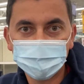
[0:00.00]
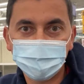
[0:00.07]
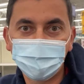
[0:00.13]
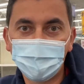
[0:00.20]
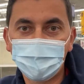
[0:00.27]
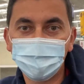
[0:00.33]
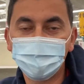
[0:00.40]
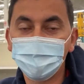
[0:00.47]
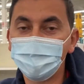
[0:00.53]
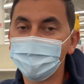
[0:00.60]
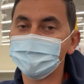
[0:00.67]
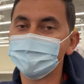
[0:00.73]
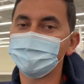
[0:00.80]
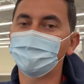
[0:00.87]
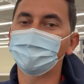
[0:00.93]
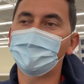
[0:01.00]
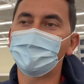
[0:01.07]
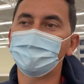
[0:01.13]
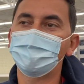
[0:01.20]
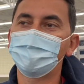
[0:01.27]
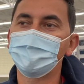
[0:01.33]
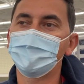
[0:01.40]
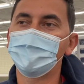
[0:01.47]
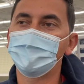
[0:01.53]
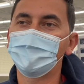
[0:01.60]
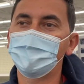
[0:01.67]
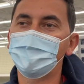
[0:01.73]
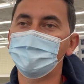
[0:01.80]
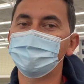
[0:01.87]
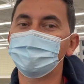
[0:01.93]
us that they completely sold out,
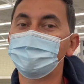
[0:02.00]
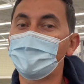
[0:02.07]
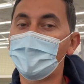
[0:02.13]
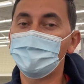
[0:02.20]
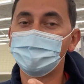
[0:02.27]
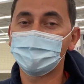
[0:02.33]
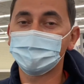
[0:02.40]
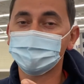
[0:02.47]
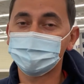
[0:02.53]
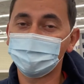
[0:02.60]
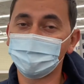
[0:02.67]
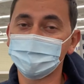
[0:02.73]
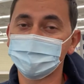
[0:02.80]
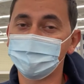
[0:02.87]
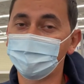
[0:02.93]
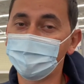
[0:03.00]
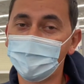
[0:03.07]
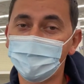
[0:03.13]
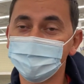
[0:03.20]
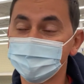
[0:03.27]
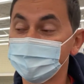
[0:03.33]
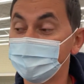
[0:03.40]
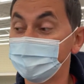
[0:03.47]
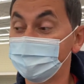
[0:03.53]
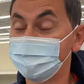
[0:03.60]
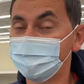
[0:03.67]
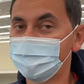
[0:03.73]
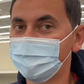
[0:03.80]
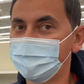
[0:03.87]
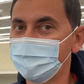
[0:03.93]
and five other stores sold out, so
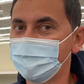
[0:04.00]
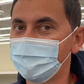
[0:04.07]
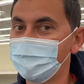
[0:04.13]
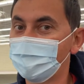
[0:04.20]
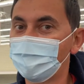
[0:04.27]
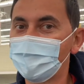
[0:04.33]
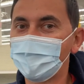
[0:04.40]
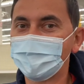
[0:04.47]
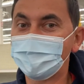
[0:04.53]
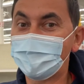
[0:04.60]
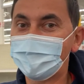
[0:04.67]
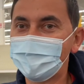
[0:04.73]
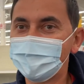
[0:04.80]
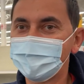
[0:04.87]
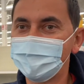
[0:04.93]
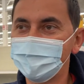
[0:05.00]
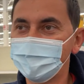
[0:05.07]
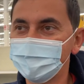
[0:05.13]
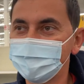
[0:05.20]
we are not lucky.